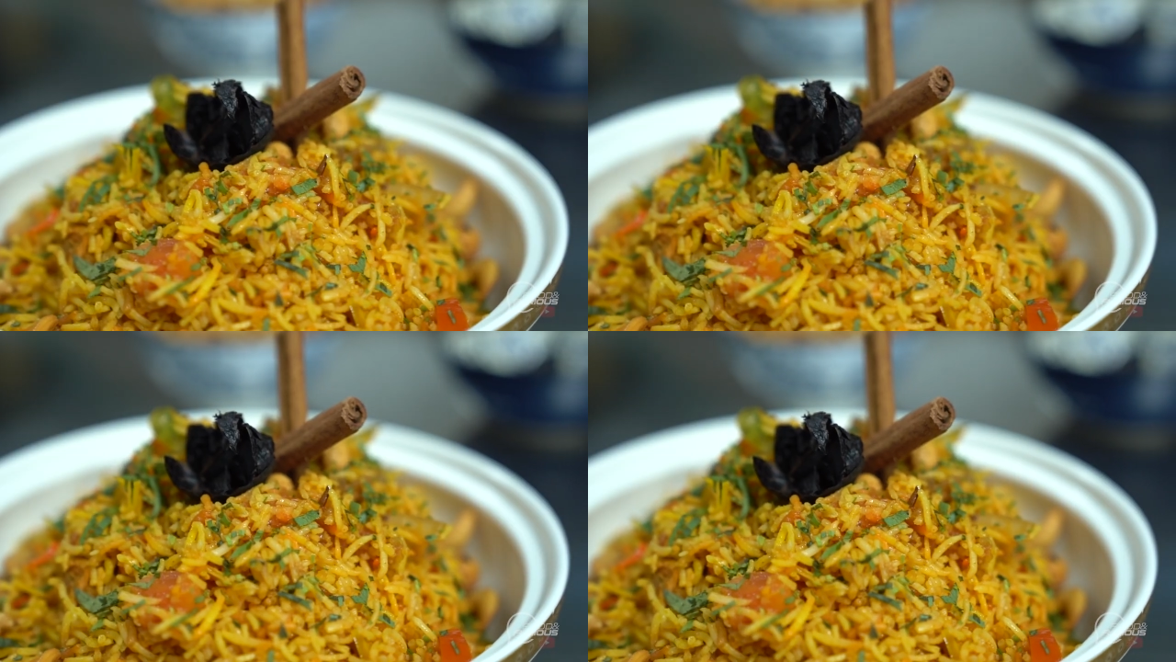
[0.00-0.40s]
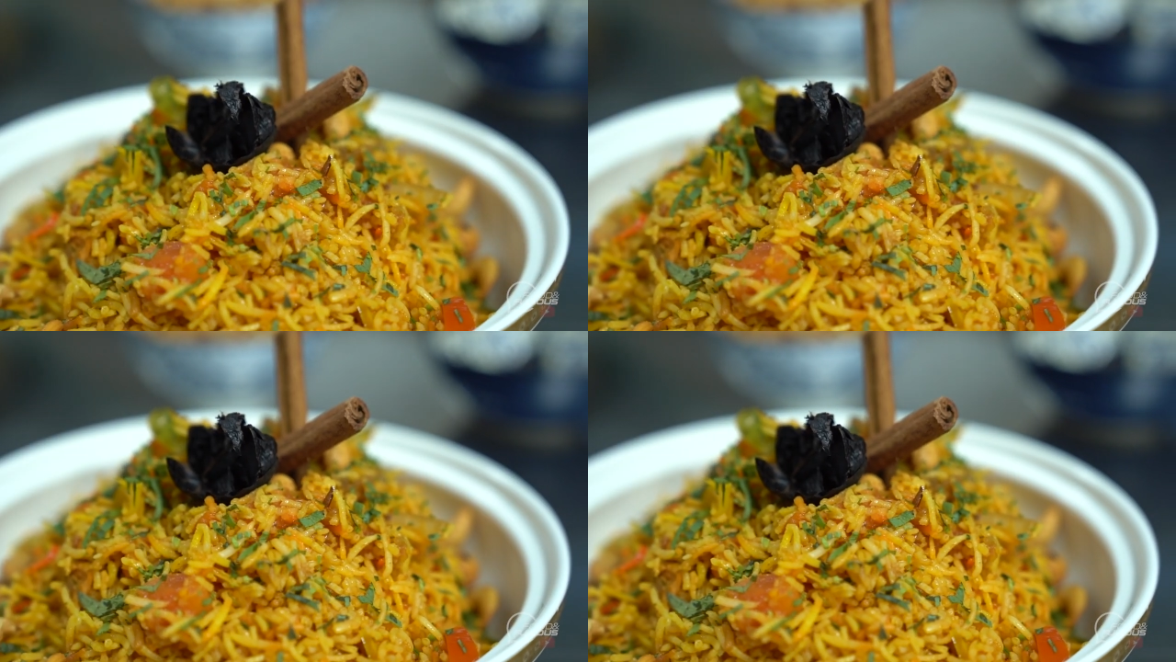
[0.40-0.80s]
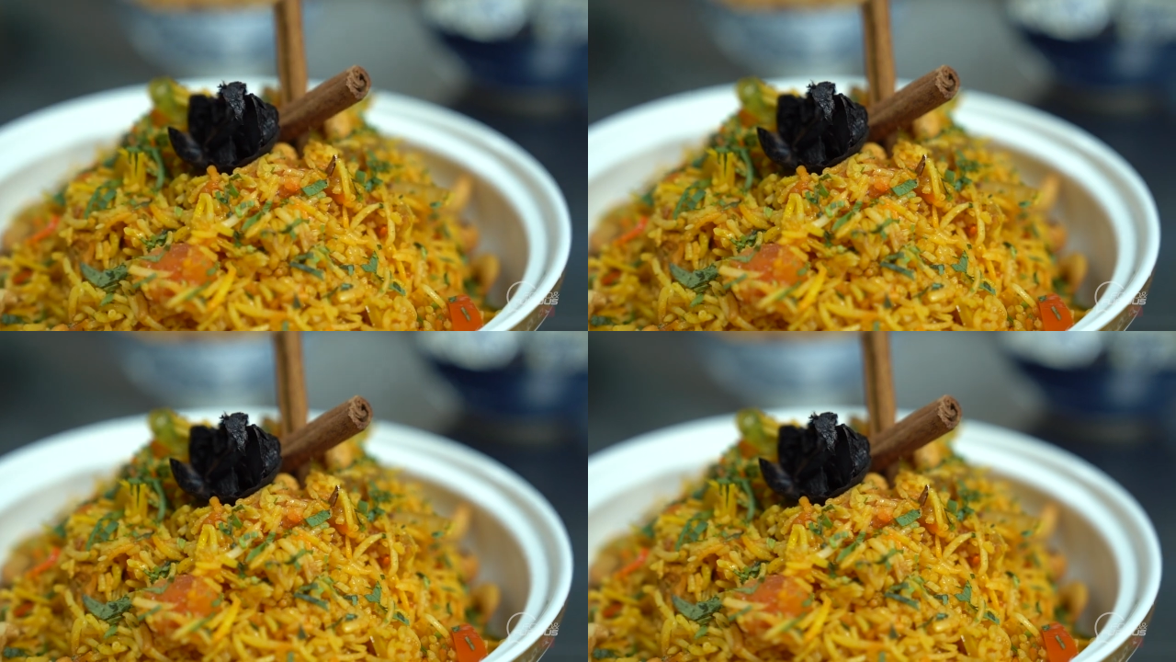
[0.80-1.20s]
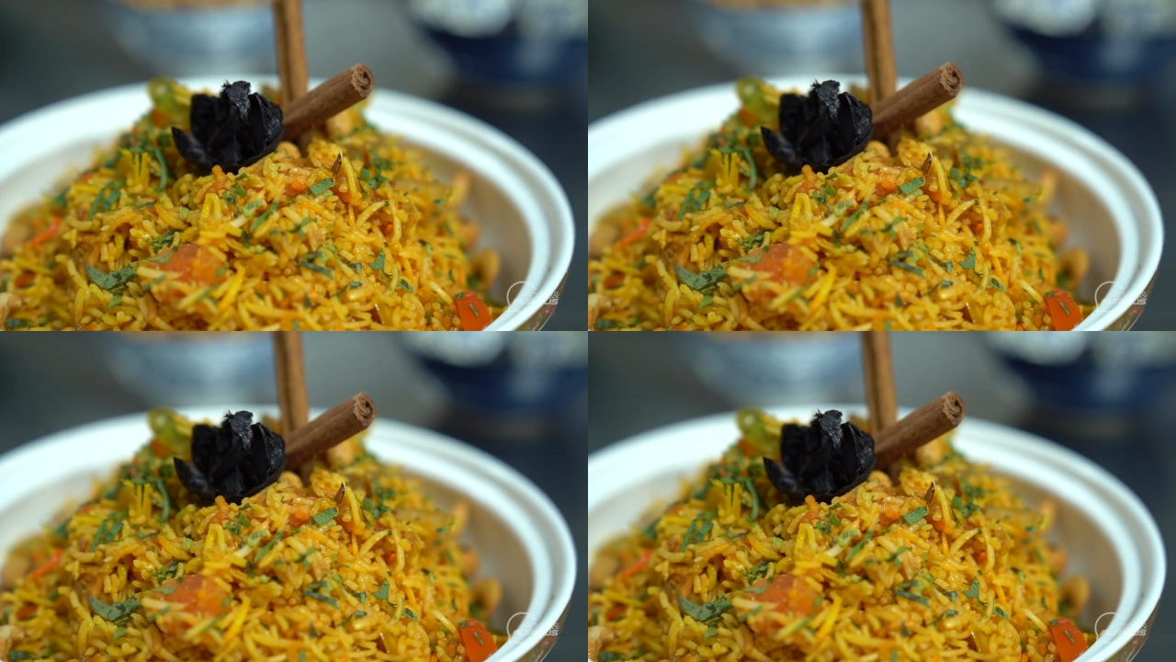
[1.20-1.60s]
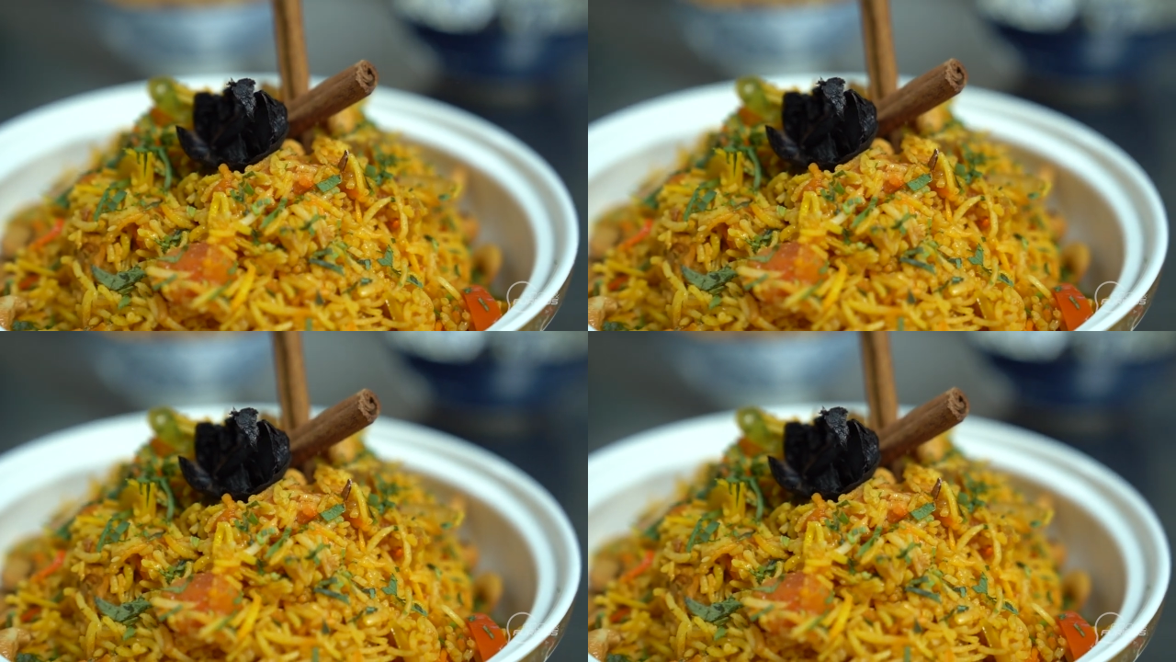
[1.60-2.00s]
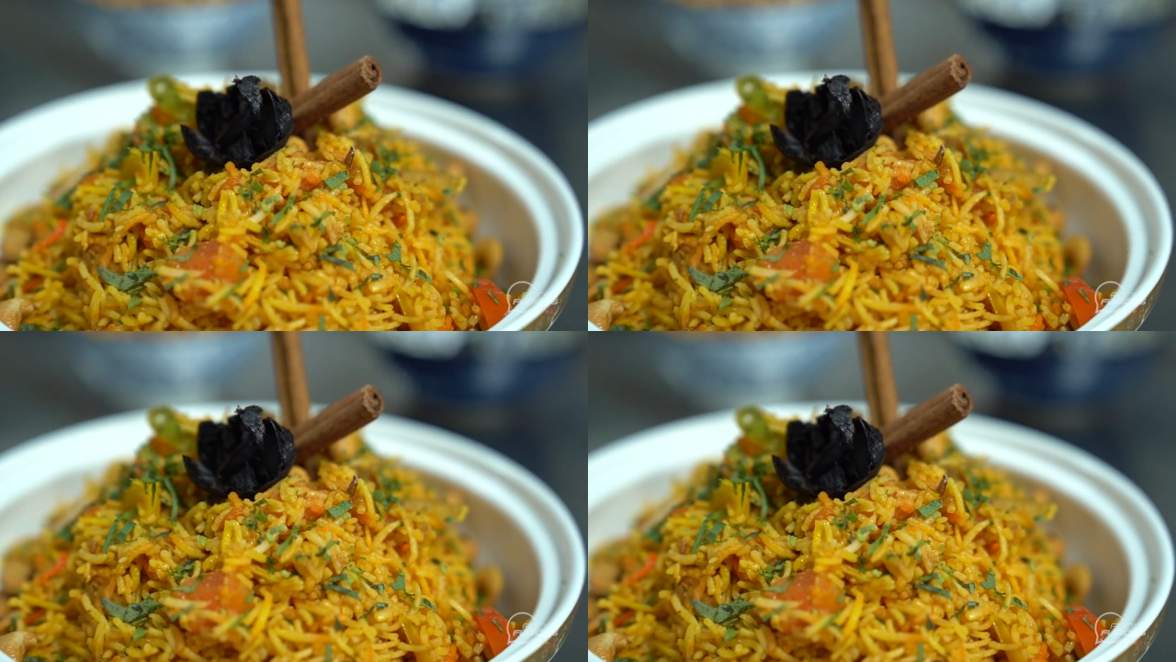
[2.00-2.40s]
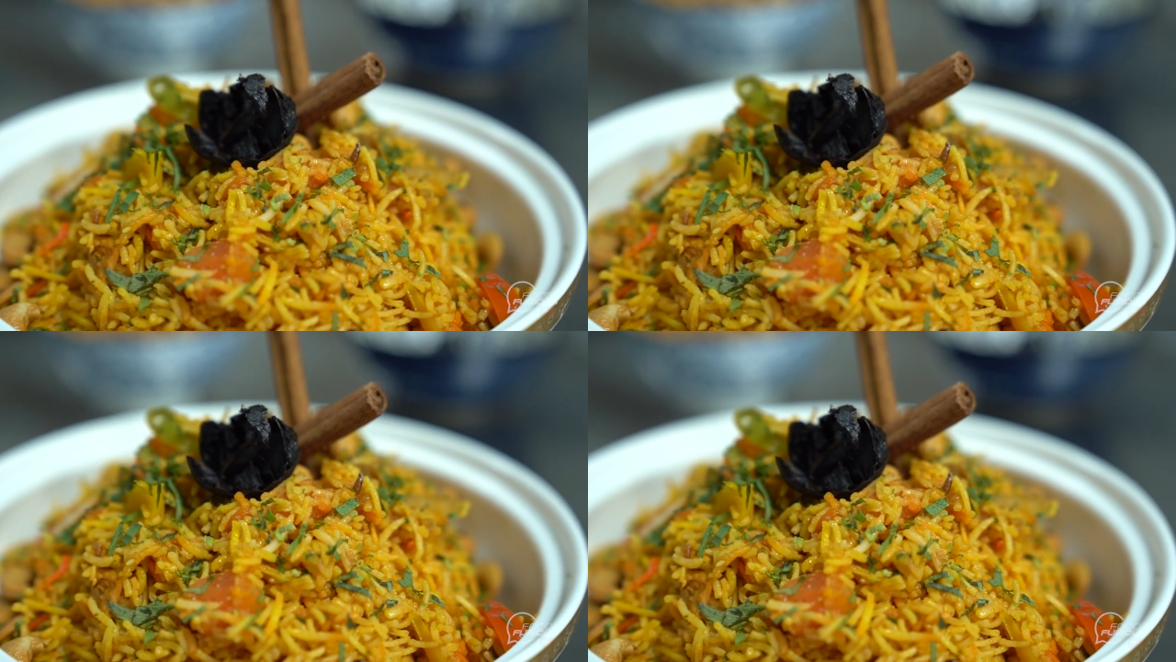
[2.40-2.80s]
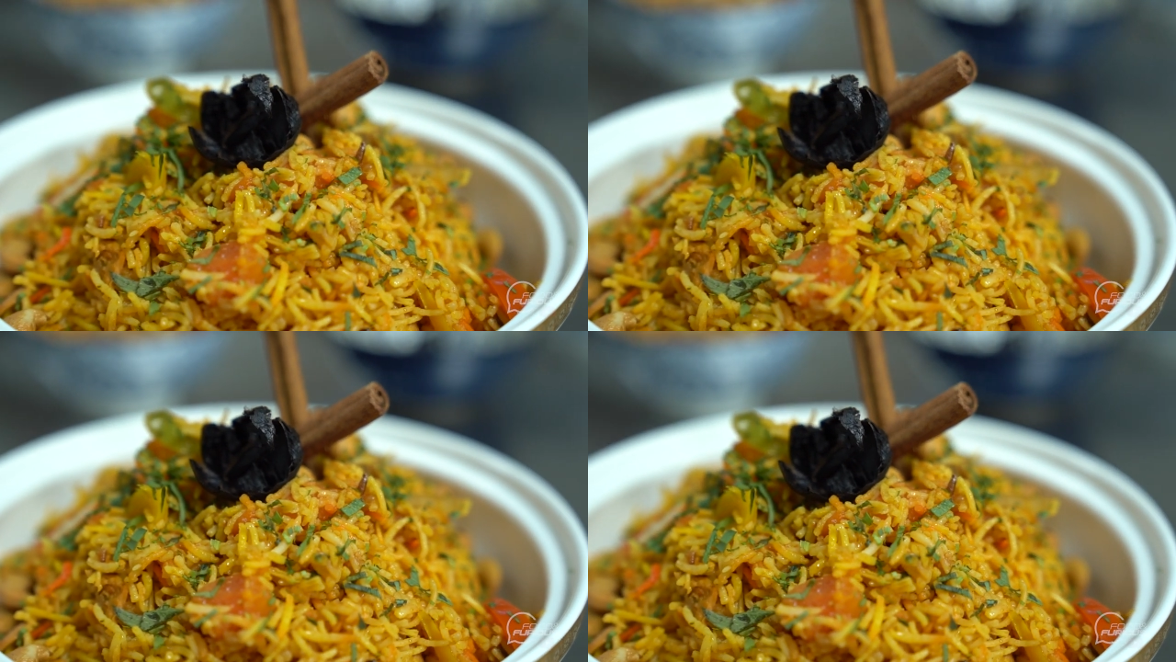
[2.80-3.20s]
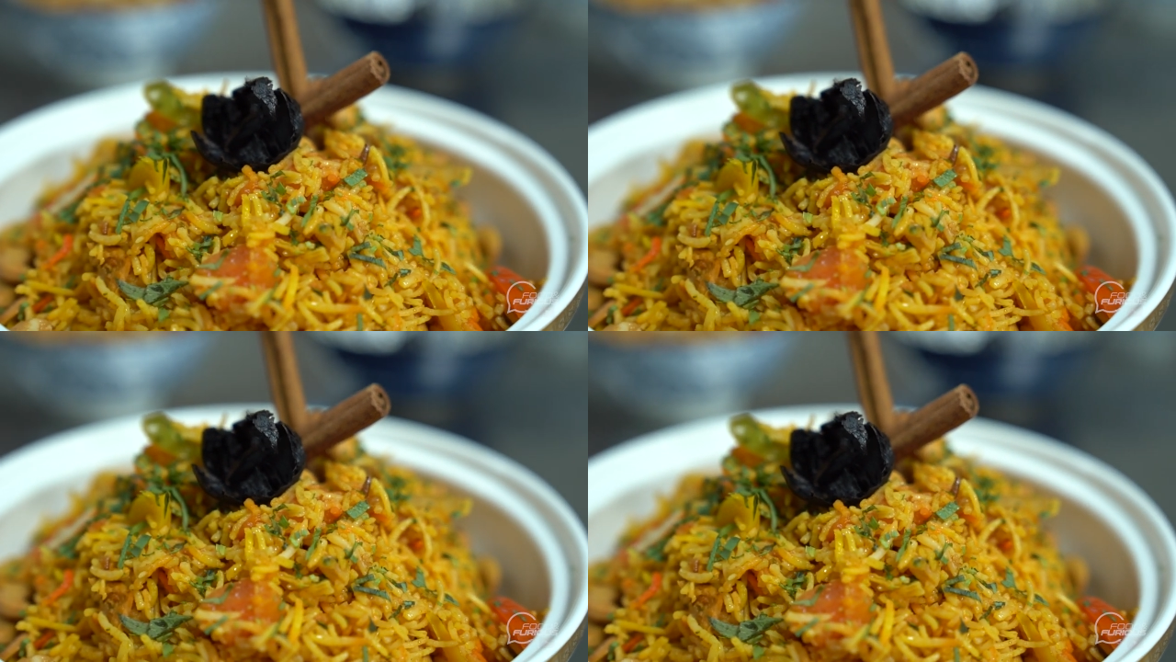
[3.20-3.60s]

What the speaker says: No face is visible, so there are no lips to read.